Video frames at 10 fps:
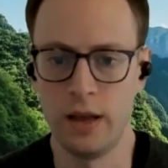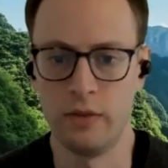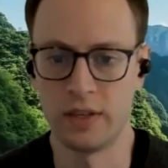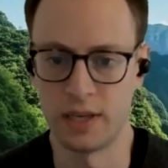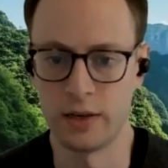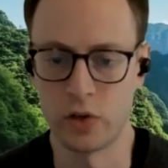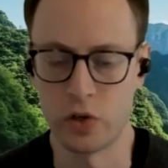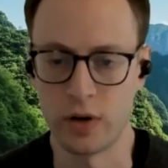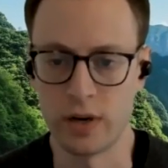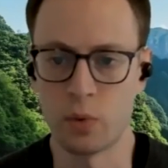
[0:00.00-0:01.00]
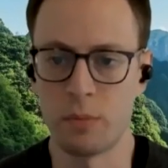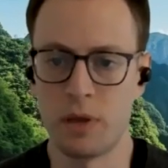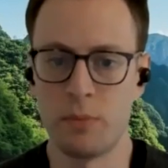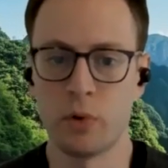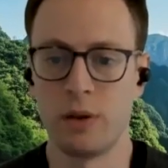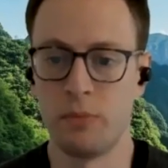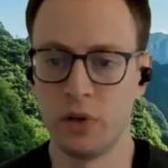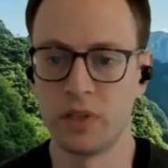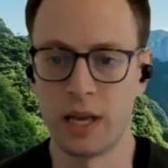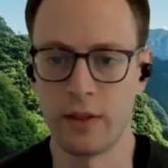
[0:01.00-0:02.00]
in this industry is when people can
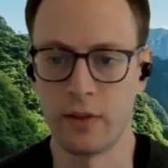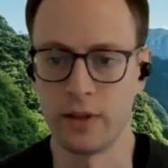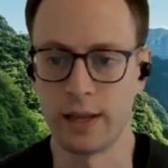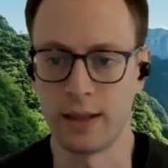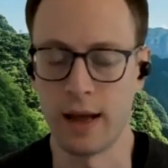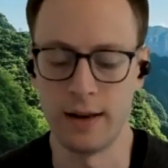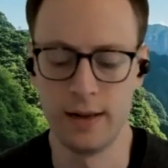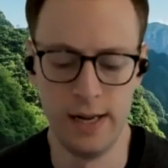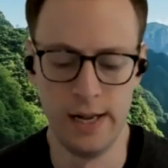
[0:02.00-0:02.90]
build together like that.